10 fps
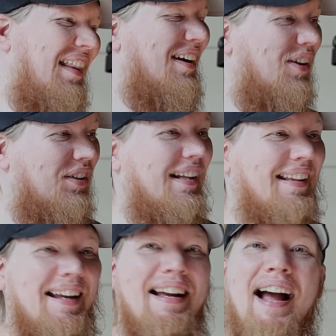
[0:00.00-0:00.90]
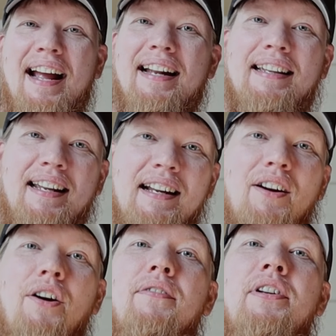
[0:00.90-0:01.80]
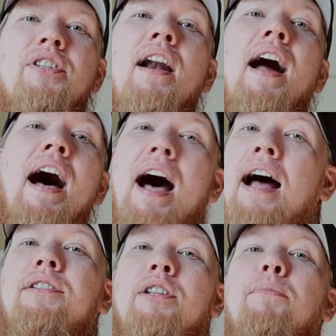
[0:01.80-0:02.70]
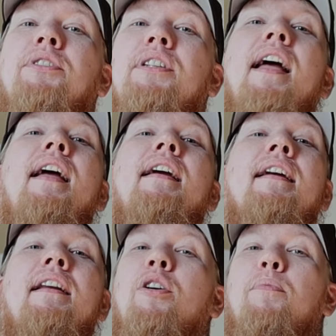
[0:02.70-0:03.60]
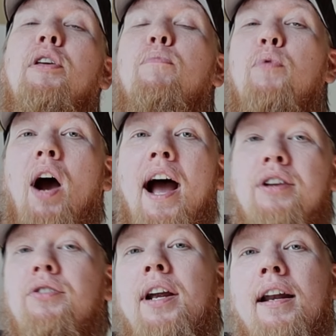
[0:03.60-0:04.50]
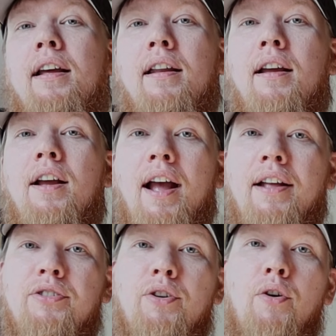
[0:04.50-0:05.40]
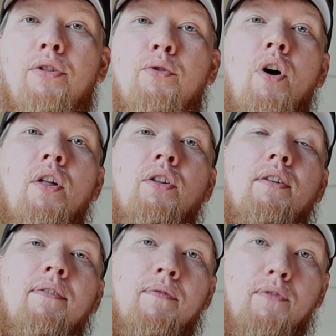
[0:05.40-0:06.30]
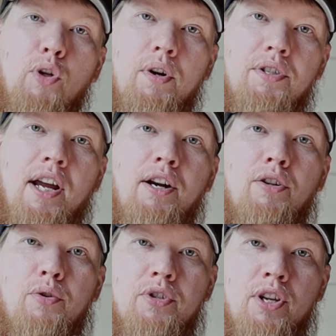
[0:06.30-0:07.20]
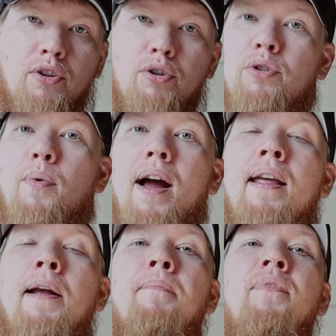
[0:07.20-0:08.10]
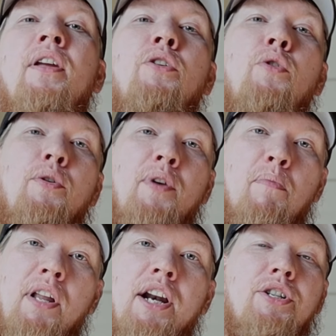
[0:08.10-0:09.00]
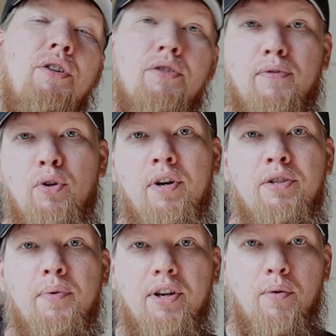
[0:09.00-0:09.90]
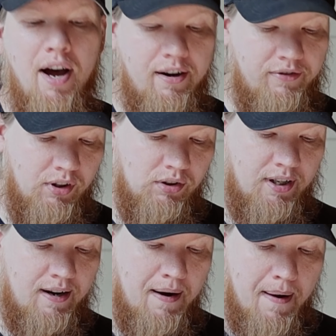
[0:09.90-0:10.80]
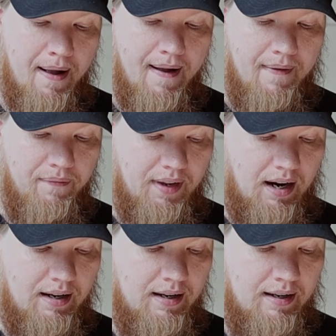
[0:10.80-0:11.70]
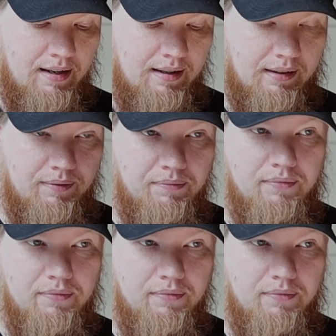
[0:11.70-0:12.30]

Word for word: the only thing I can think of is on a hot summer day, it can help keep you hydrated. And so through all the fluids that you're losing through sweating, you can replenish those fluids with your water filter. Uh,